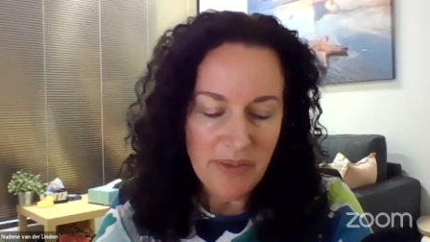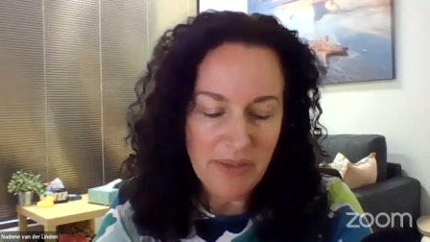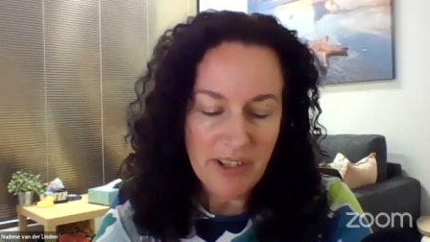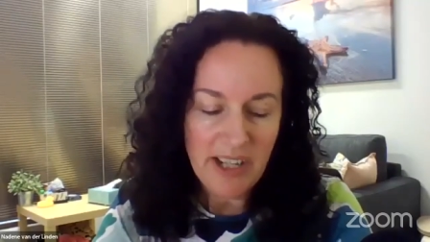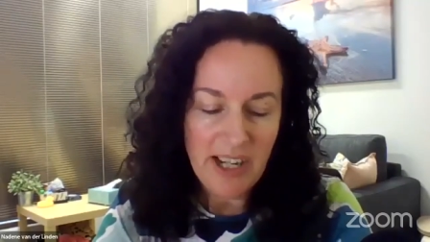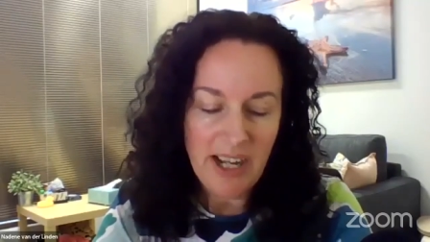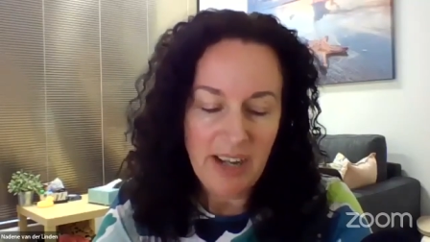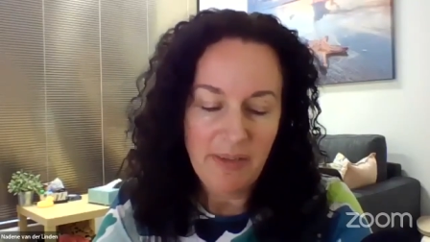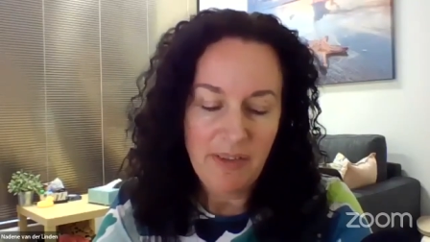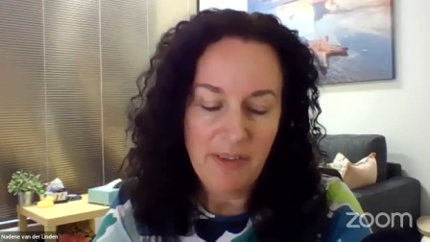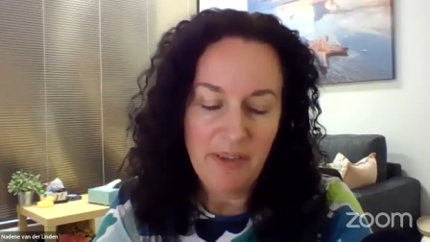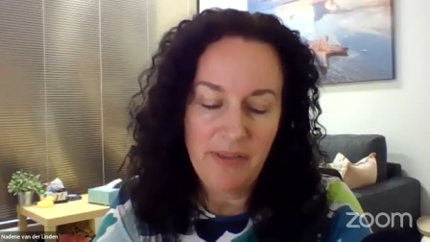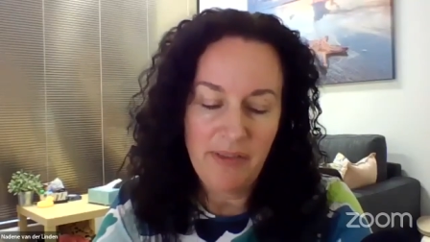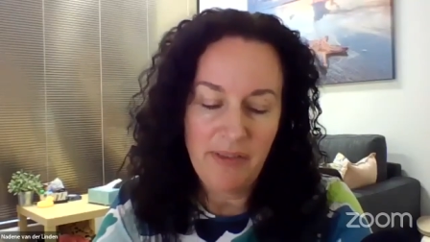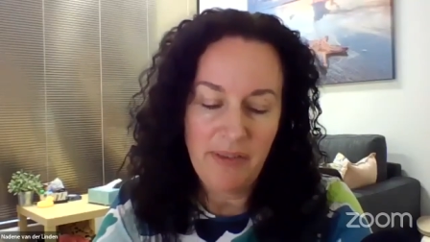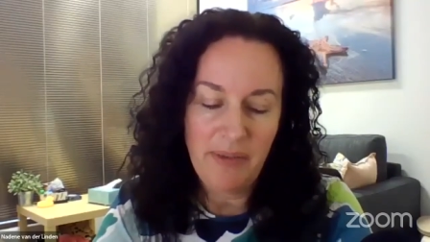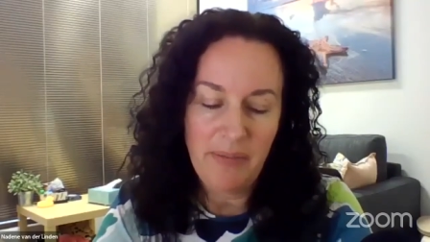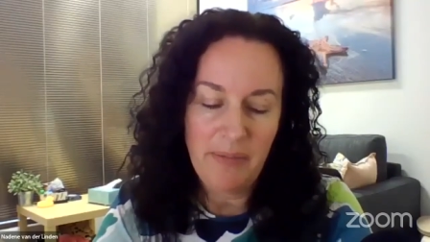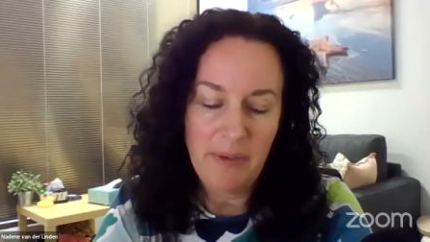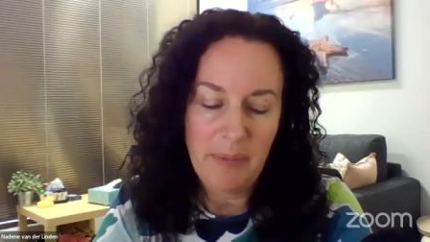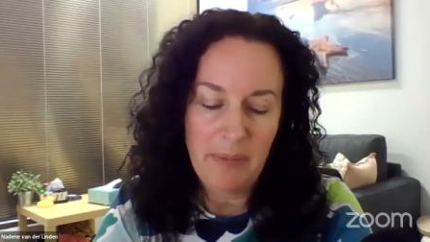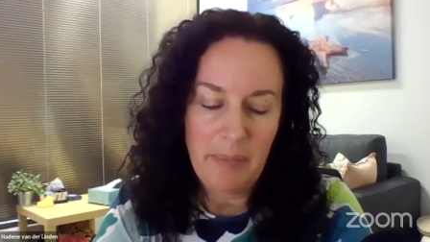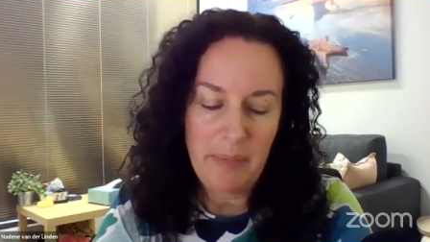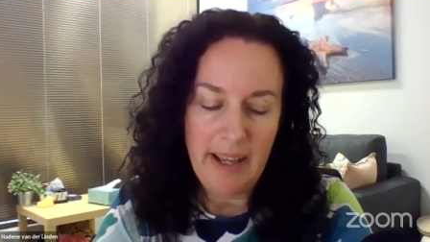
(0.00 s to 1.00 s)
recover
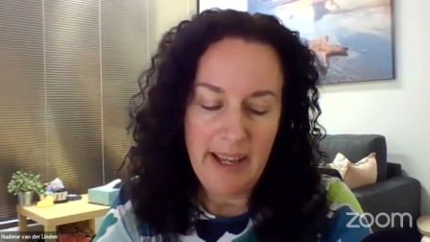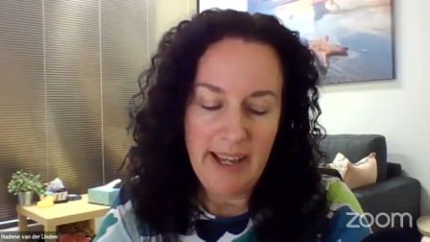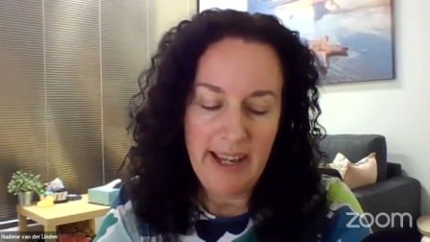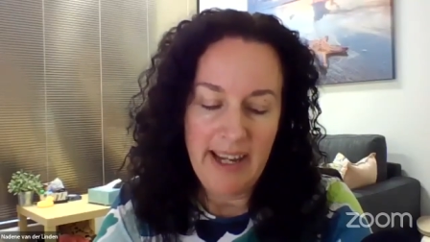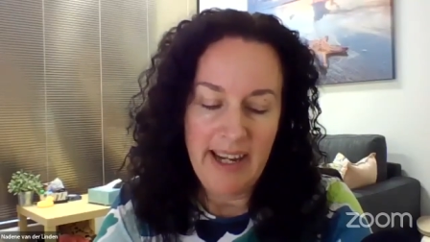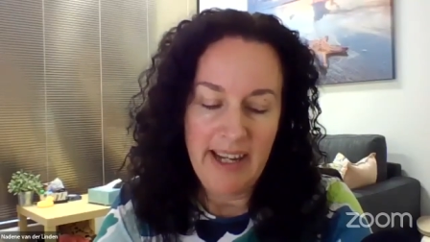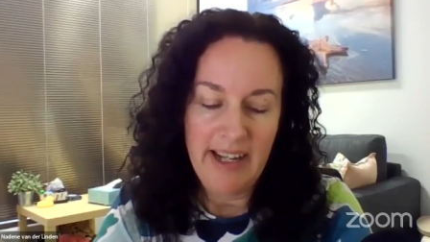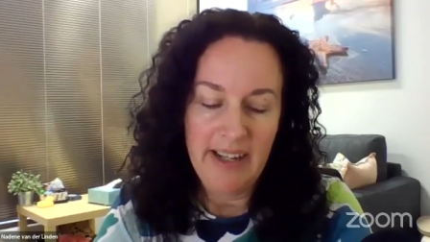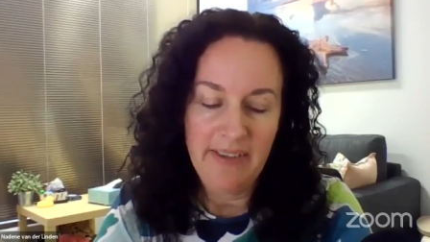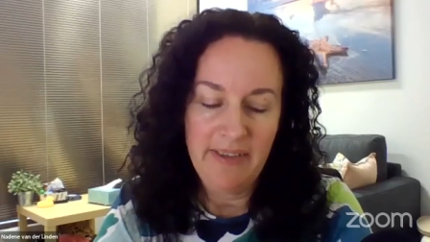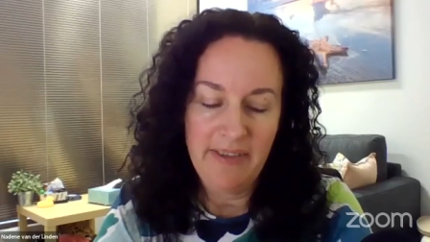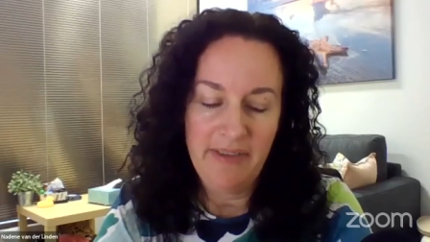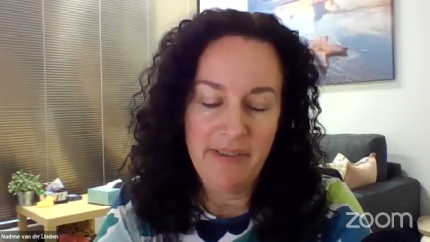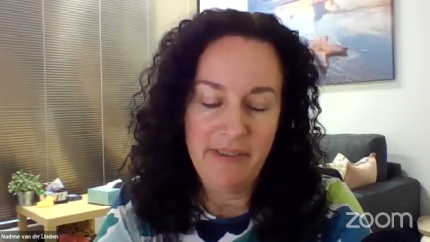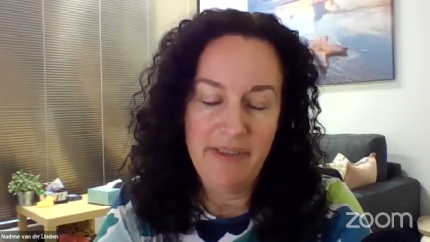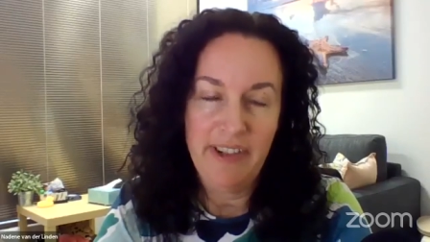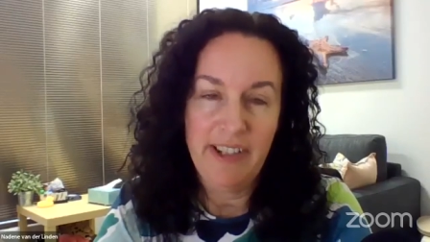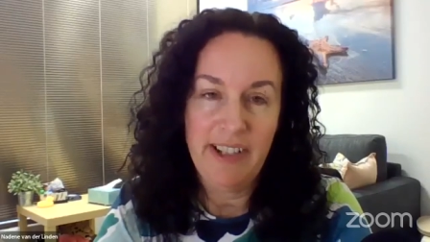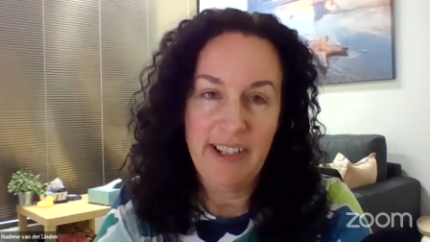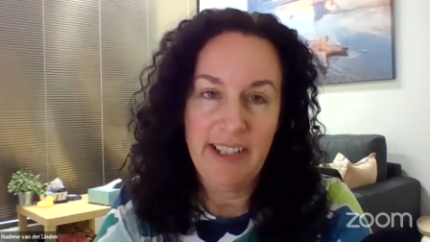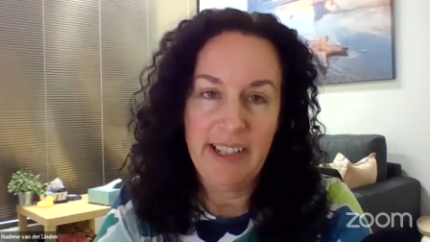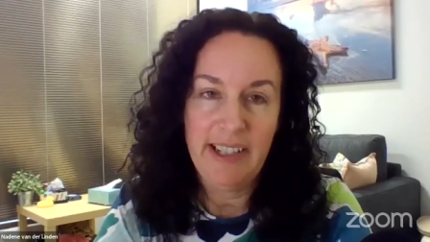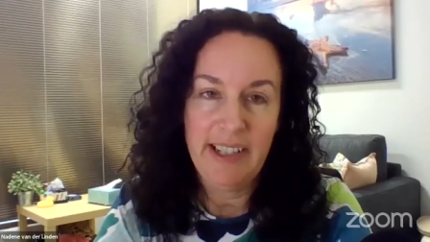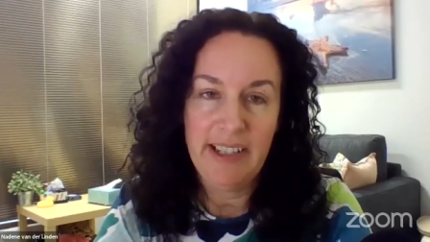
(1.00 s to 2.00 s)
from the pain of
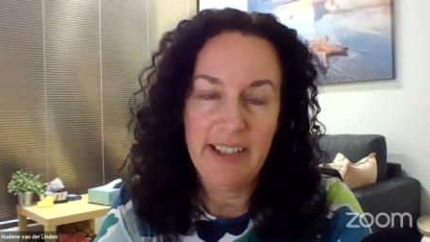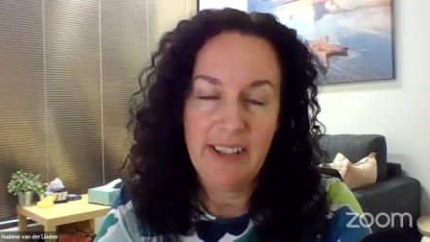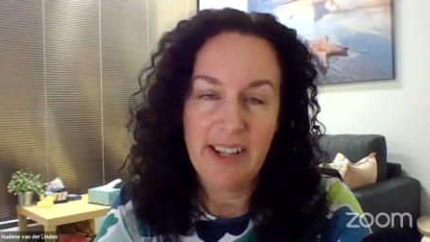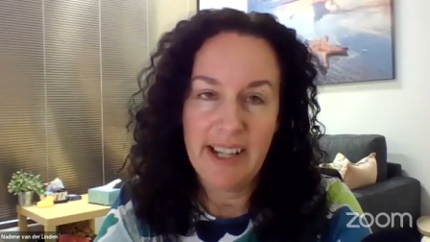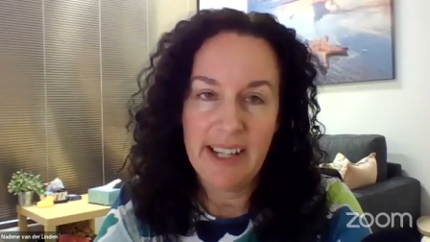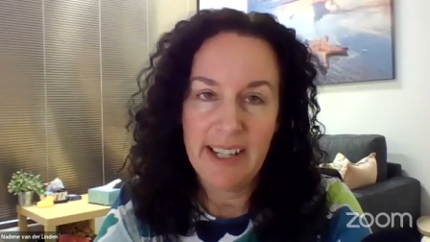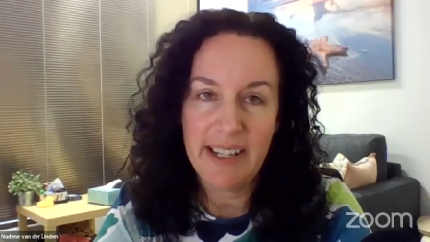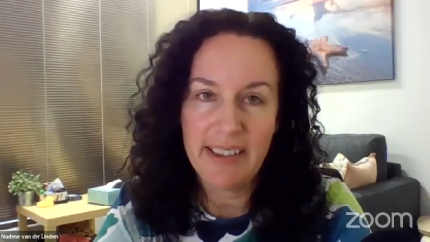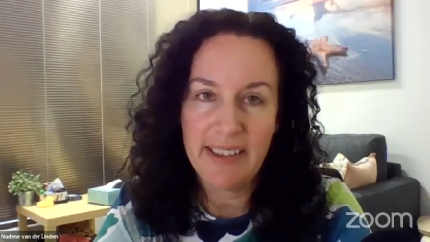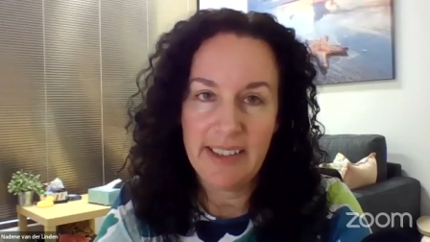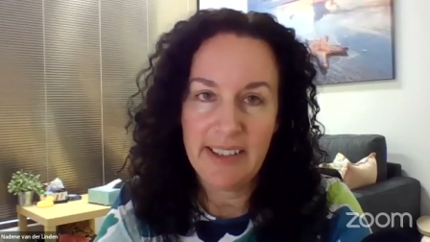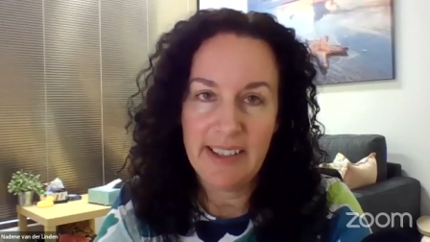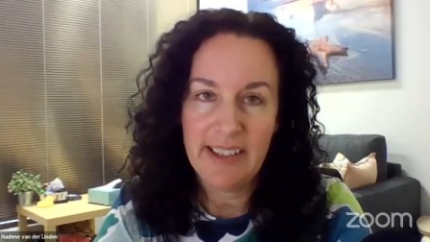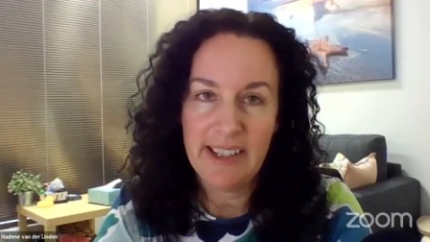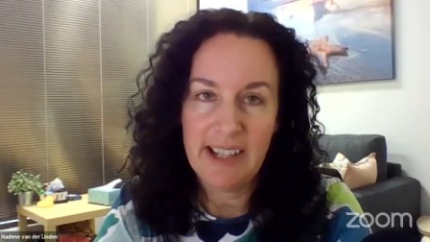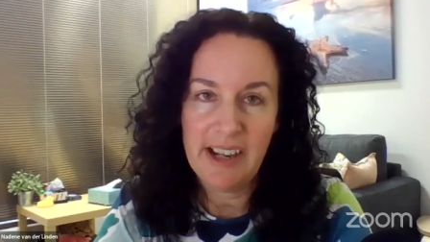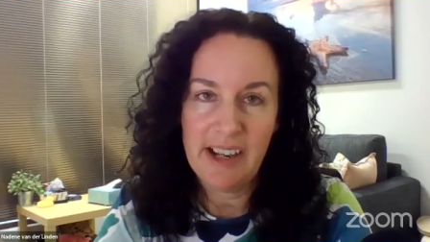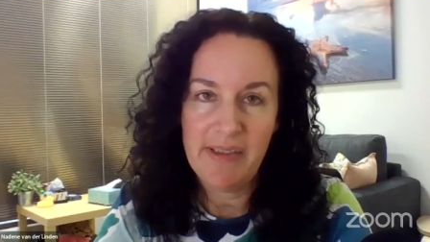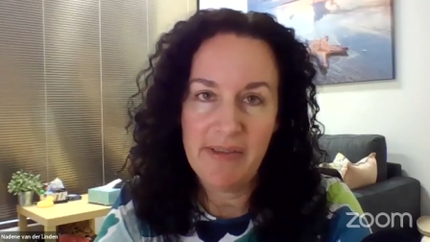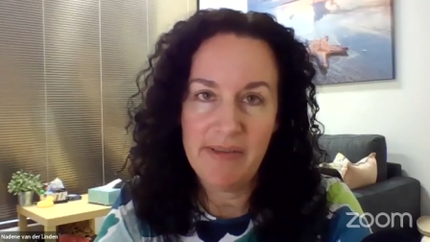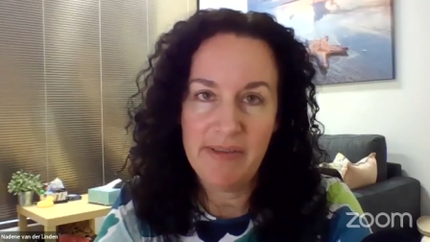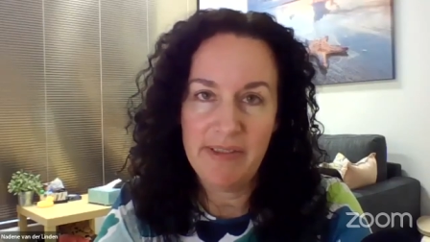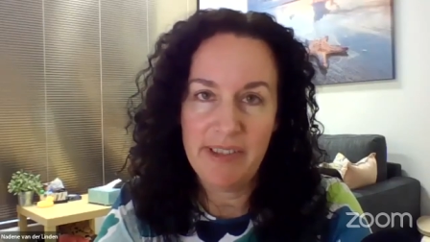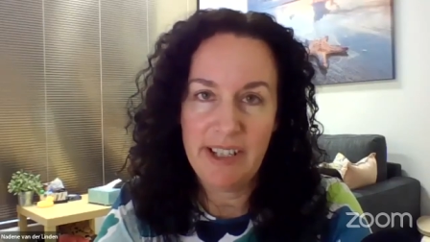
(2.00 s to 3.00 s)
feeling like the
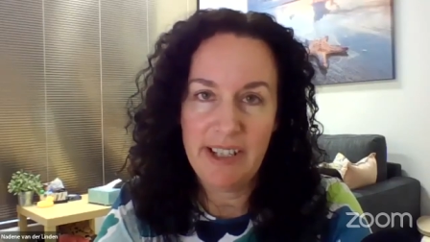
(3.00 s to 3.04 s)
love